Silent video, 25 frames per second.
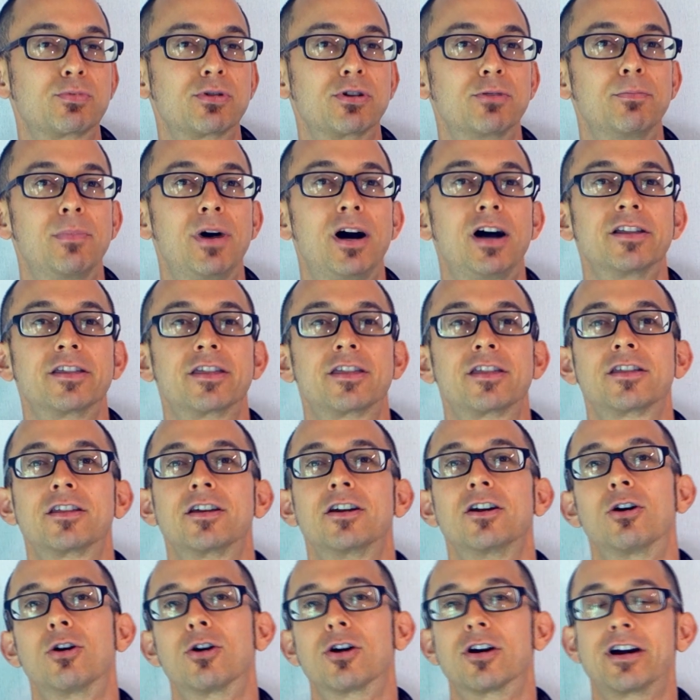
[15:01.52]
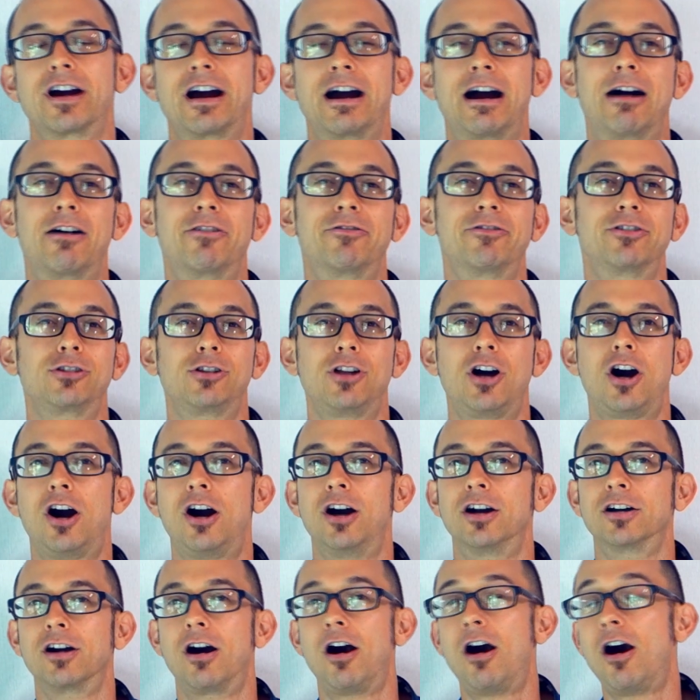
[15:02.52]
per month or however
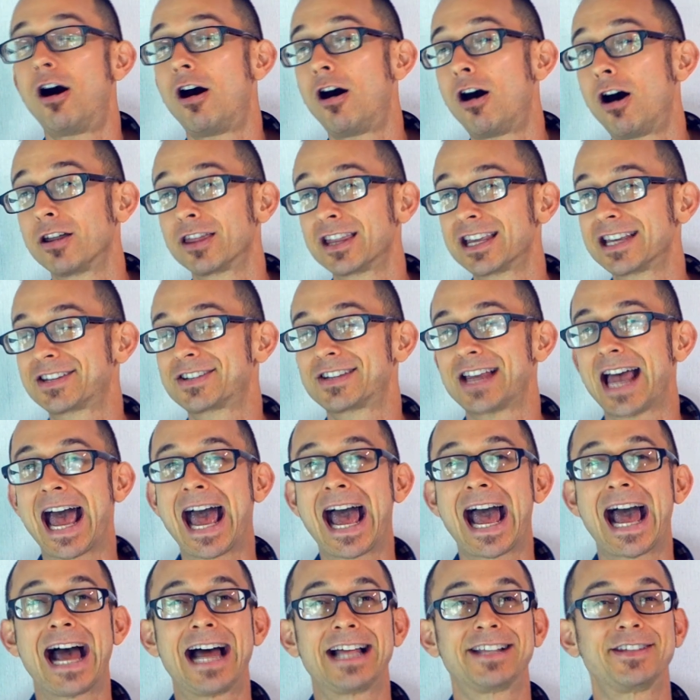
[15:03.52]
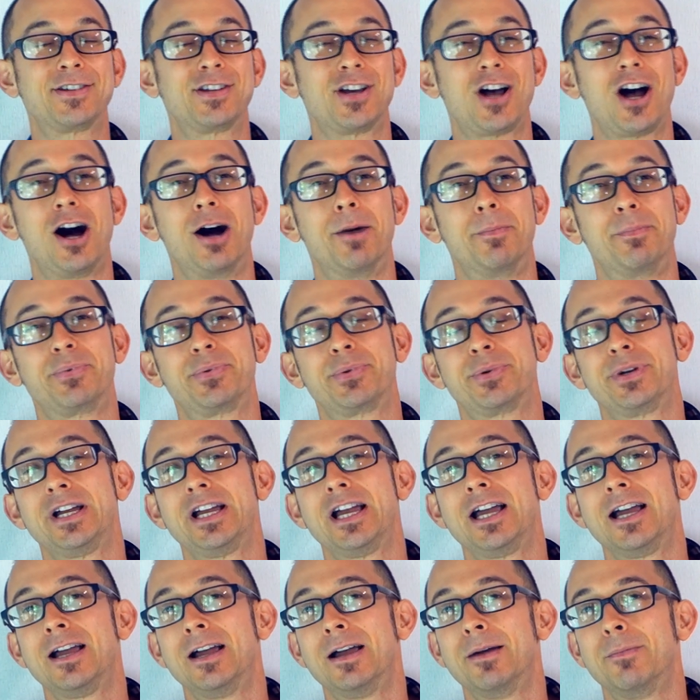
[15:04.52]
long. All this adds up.
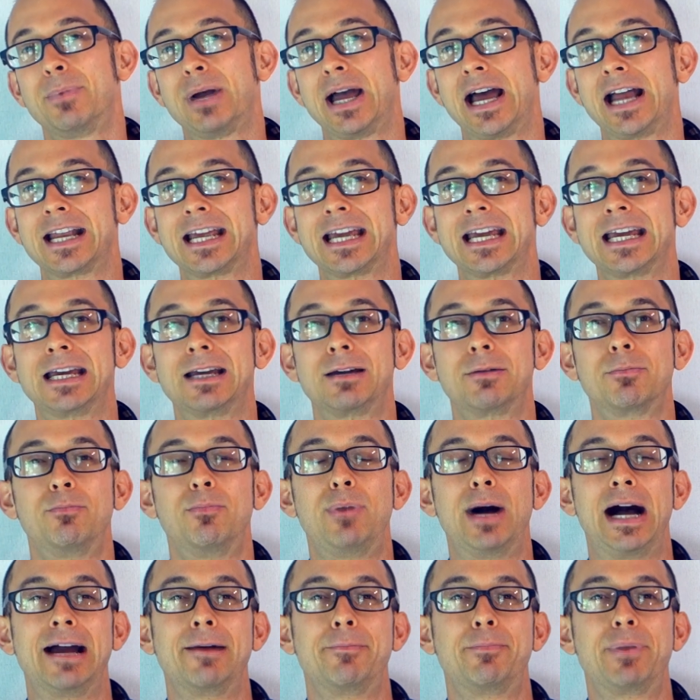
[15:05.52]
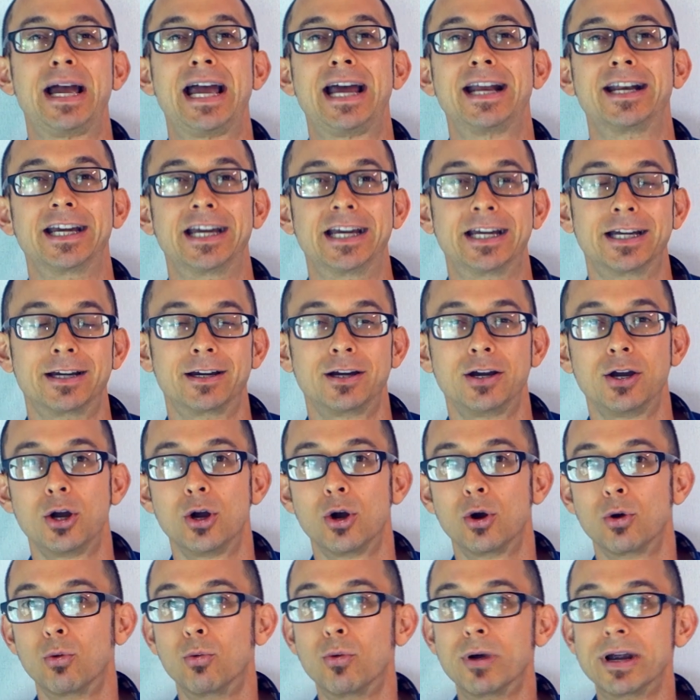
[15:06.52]
Penny by penny,
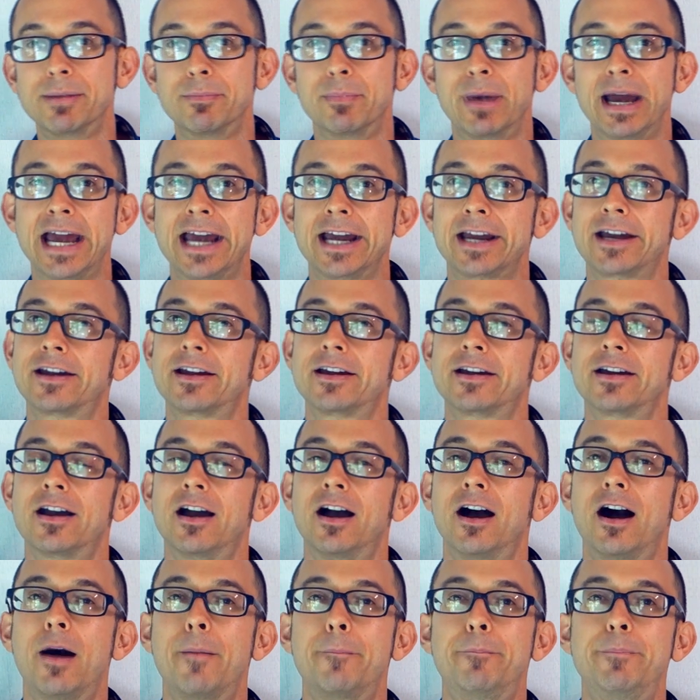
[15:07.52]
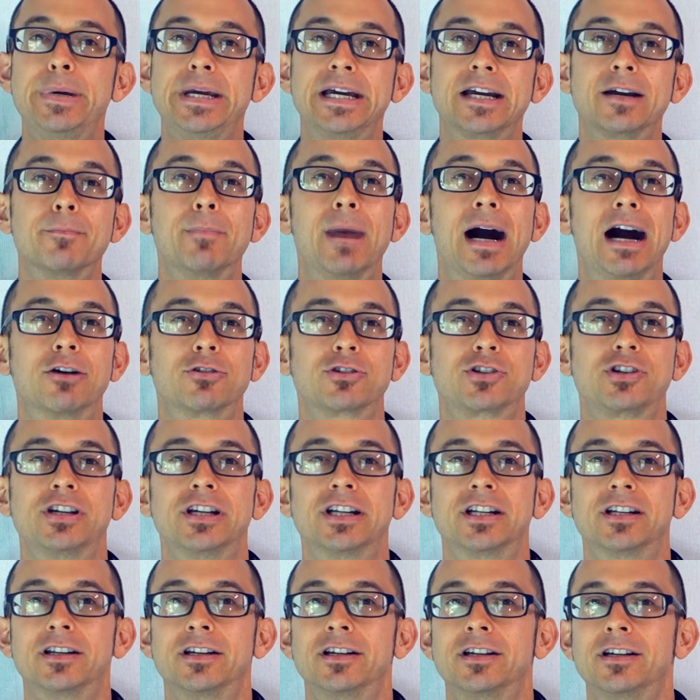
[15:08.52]
we make a big
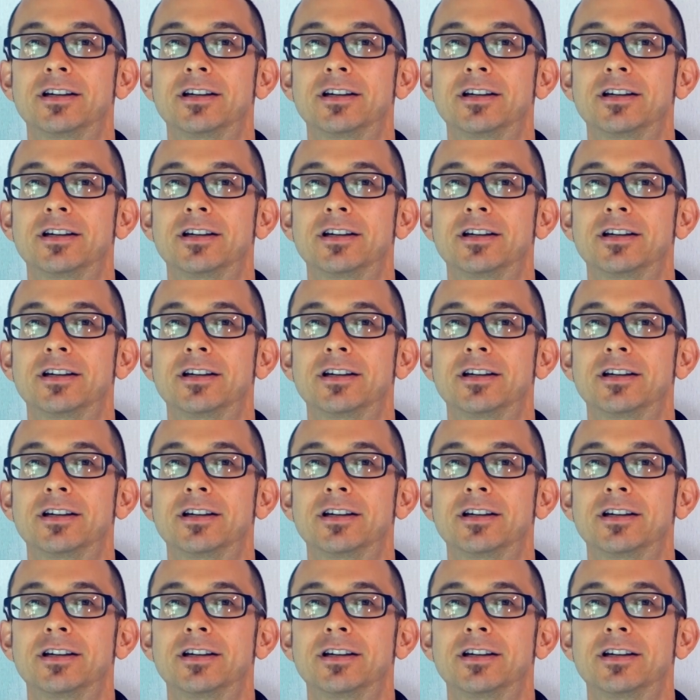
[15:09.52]
mountain.